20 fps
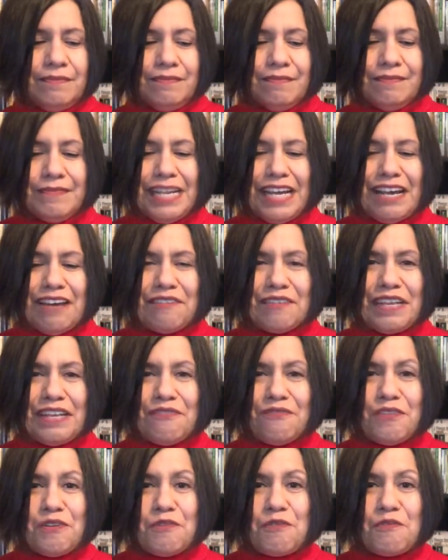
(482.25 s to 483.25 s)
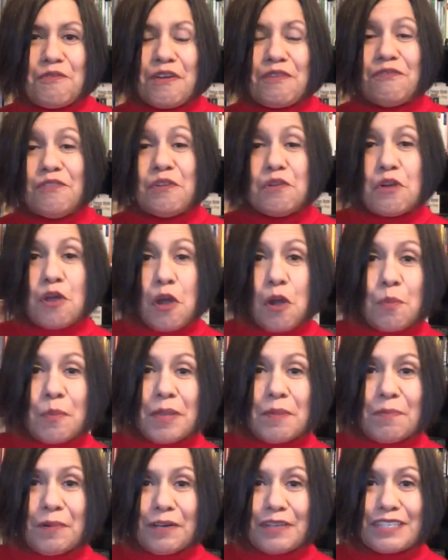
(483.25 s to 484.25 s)
Now, if you know
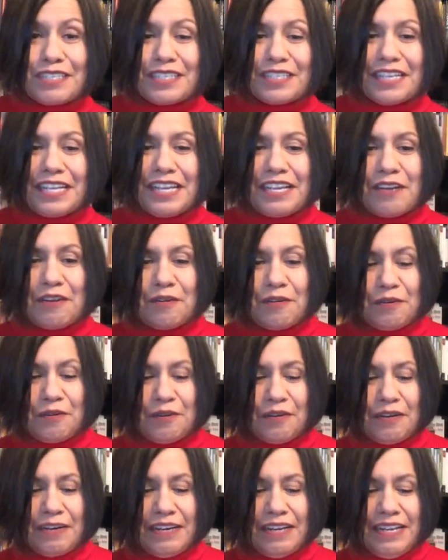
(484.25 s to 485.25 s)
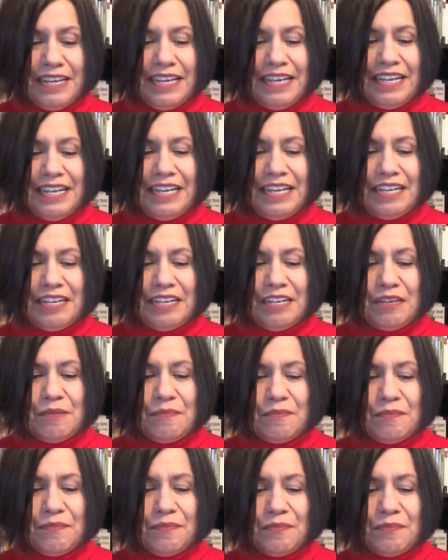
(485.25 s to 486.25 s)
me personally, or
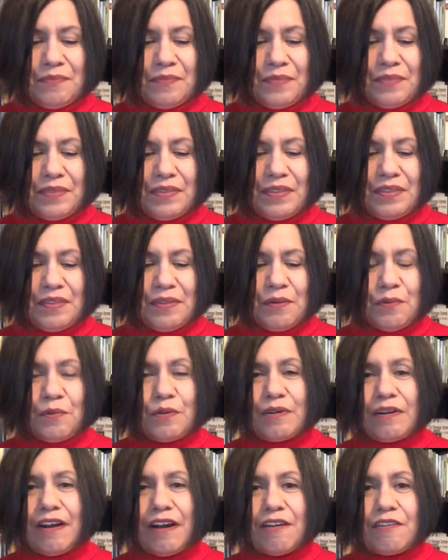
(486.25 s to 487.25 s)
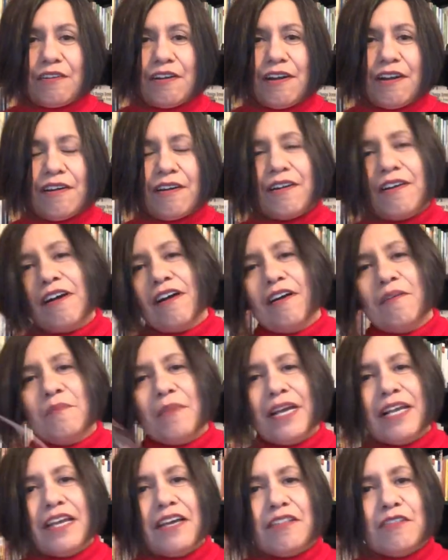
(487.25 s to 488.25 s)
on
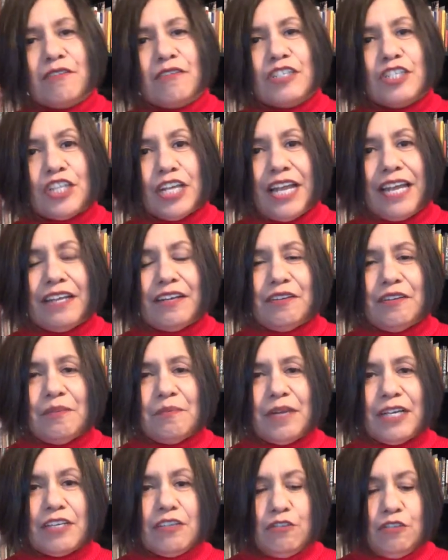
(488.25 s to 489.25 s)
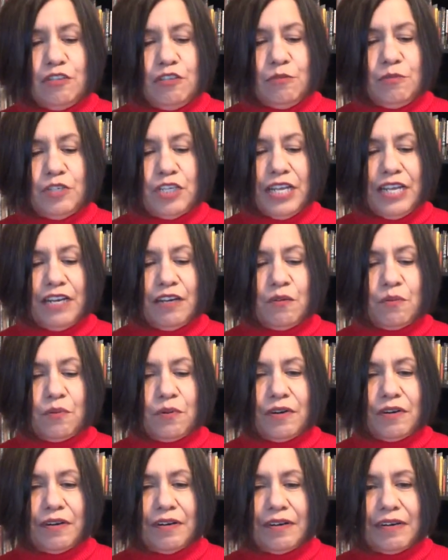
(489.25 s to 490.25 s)
my other channel, my YouTube channel,
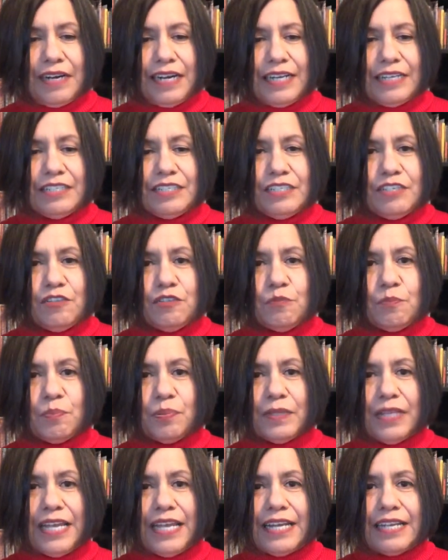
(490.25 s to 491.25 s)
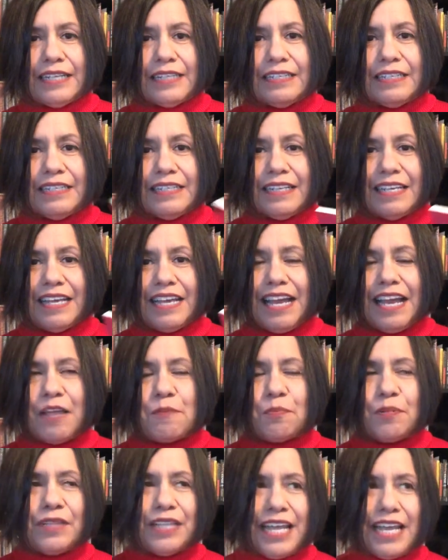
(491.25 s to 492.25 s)
where I plan
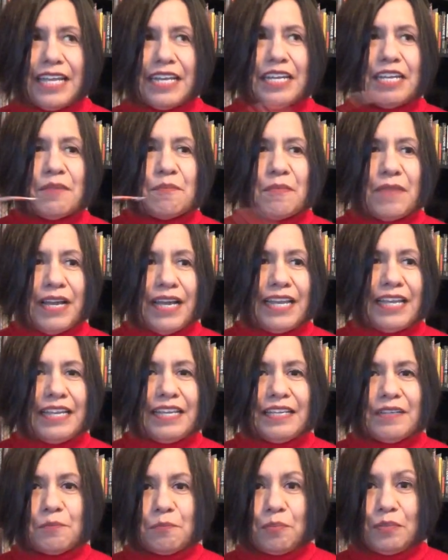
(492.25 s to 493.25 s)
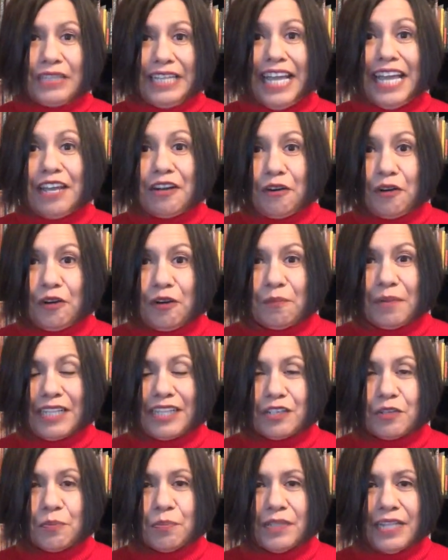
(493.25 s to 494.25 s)
in my planner, my
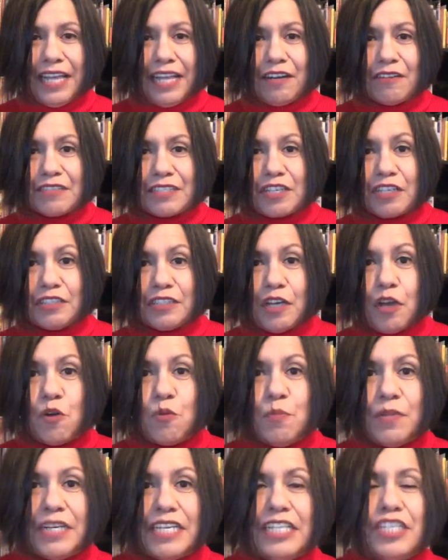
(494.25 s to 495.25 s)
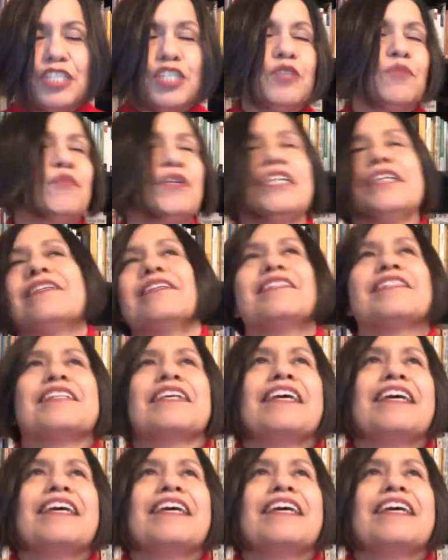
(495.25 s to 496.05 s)
little planner. It's called Hobonichi Weeks.